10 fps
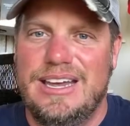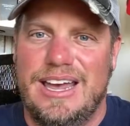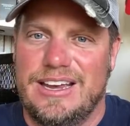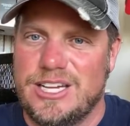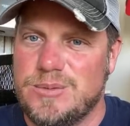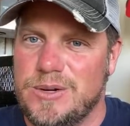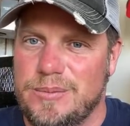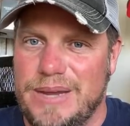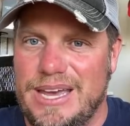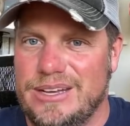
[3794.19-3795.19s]
And customer
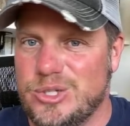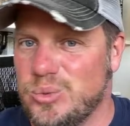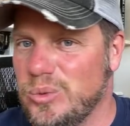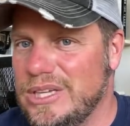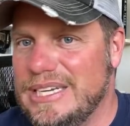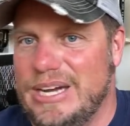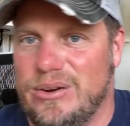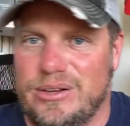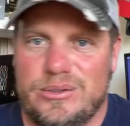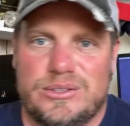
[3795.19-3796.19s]
demand is really
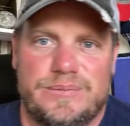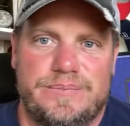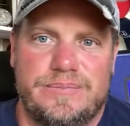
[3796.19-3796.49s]
down on those.